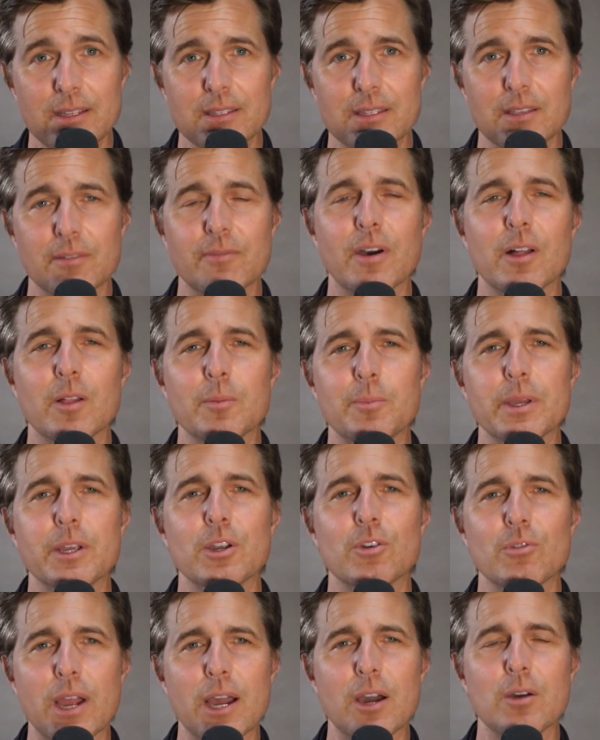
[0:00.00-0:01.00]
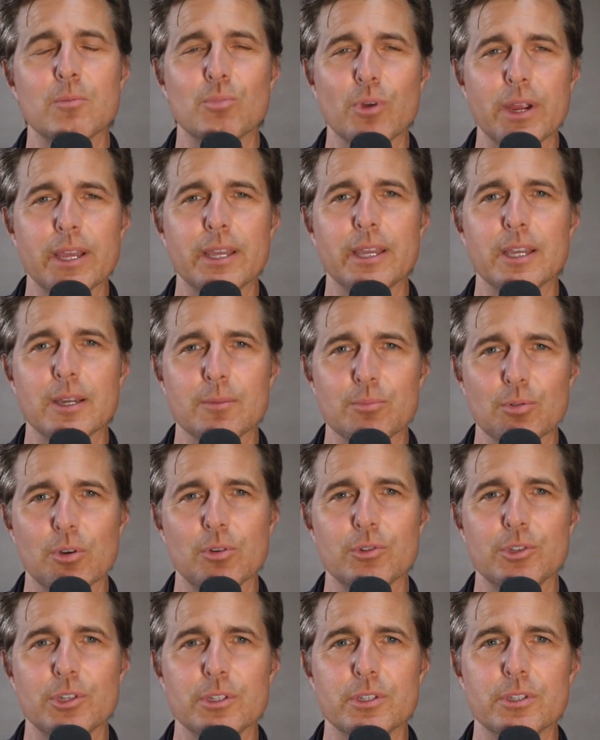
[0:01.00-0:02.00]
developing groundbreaking
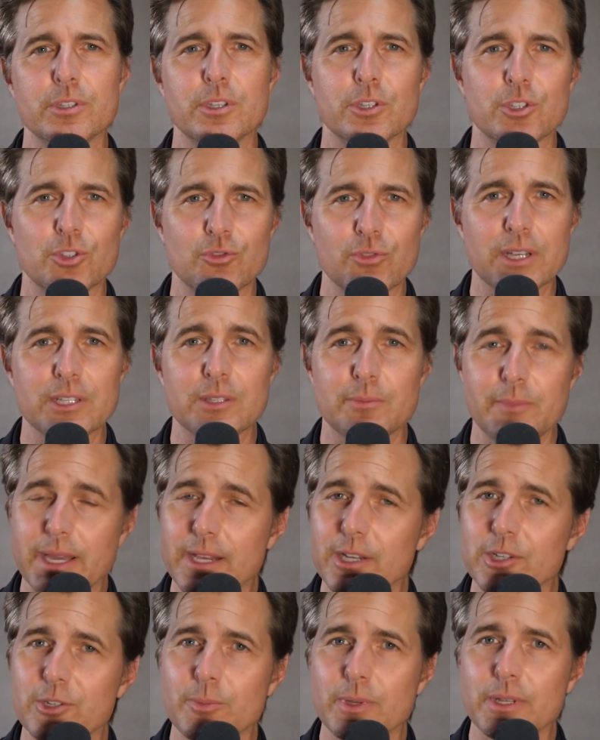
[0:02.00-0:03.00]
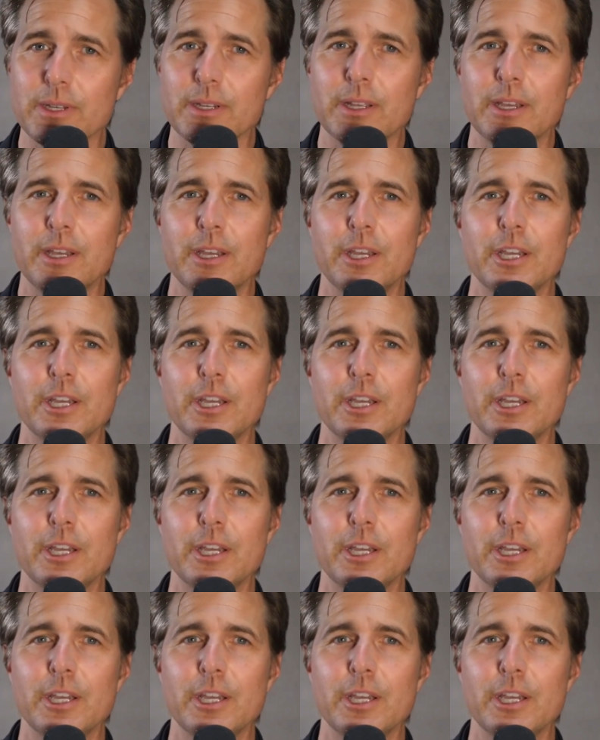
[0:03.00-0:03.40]
approaches to stress management,